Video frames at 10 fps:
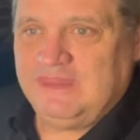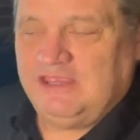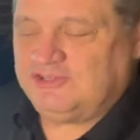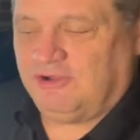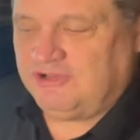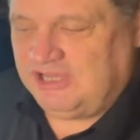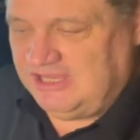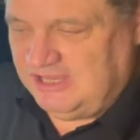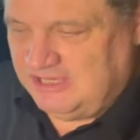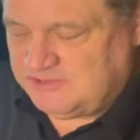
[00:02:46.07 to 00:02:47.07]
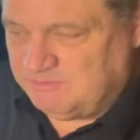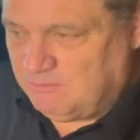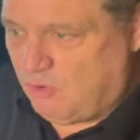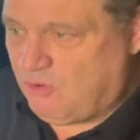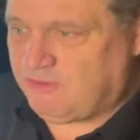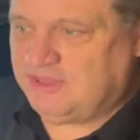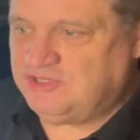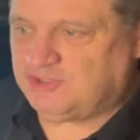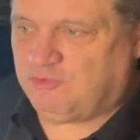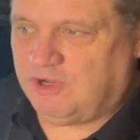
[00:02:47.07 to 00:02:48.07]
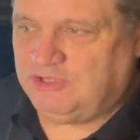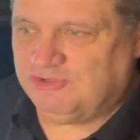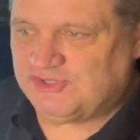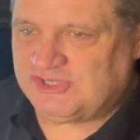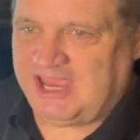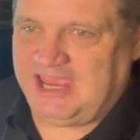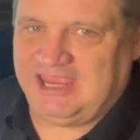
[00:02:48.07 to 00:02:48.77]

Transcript: So it, it's more than just what you say.